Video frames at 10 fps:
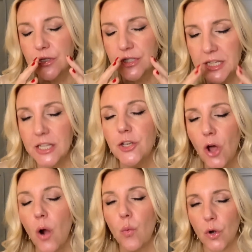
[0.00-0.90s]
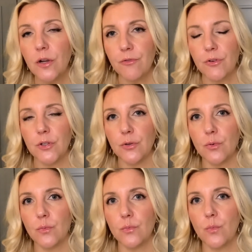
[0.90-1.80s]
did not work for you?
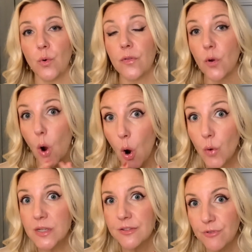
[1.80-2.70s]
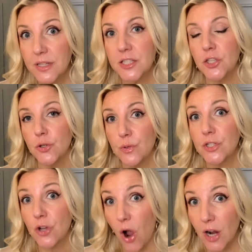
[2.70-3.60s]
Were there always friends that you
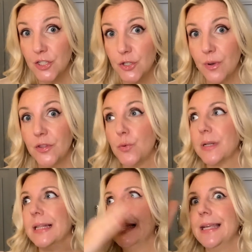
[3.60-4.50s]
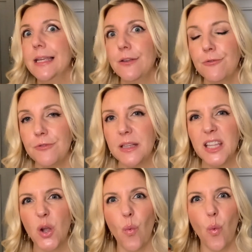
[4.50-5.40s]
would talk to and you would leave
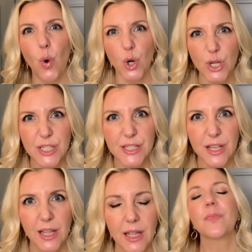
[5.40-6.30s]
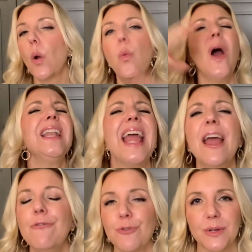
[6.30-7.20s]
feeling worse?
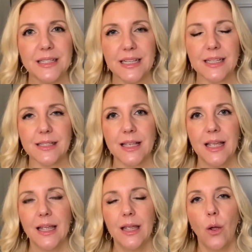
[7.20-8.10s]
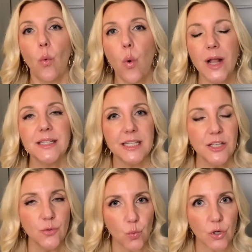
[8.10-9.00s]
Whatever it is, what
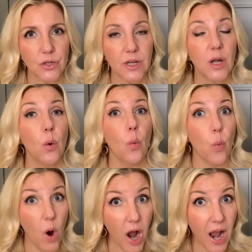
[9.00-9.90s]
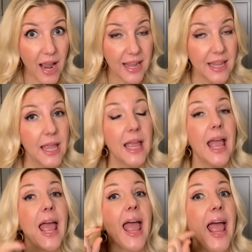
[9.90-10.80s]
didn't work? Why?
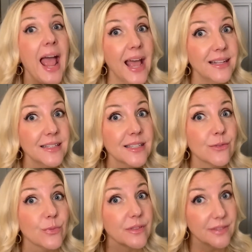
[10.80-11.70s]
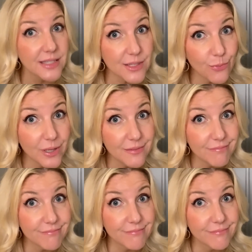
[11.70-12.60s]
And with this one,
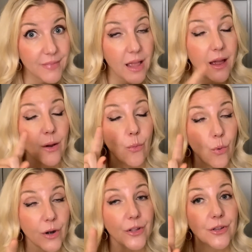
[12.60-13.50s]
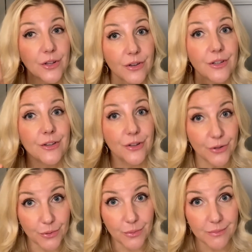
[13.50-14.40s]
what are you gonna
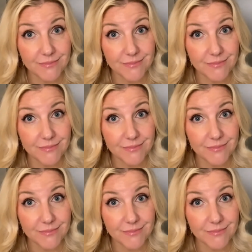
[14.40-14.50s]
do?